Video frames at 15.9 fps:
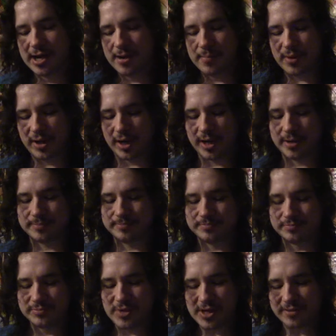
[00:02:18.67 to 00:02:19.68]
But,
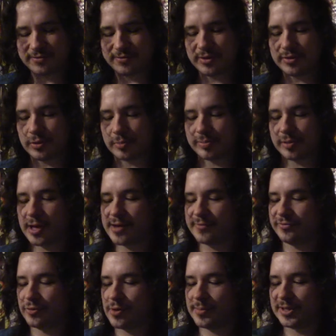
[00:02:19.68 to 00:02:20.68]
yeah, fun little
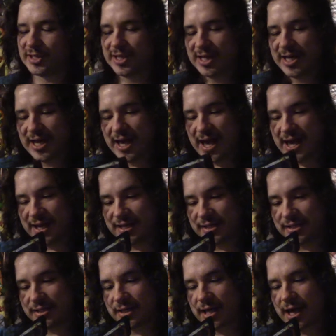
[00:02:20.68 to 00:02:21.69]
platformer,
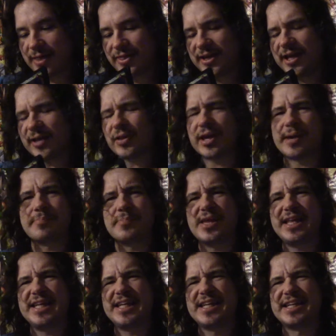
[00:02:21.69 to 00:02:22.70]
and I think like a
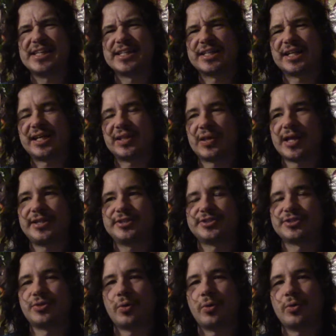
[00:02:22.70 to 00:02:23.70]
mini collector's
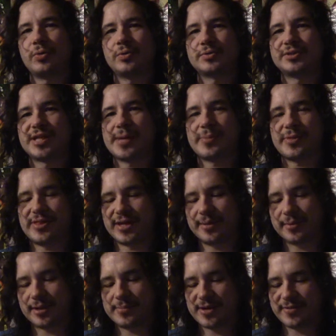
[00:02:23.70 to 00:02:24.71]
goal type of thing I'm
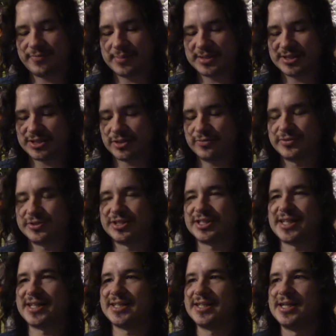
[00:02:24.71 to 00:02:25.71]
going to make for myself is
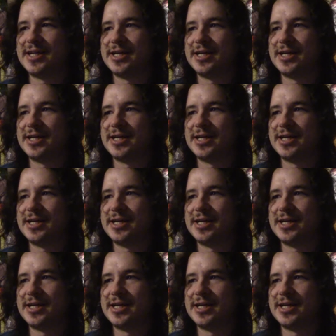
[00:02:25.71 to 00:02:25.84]
that,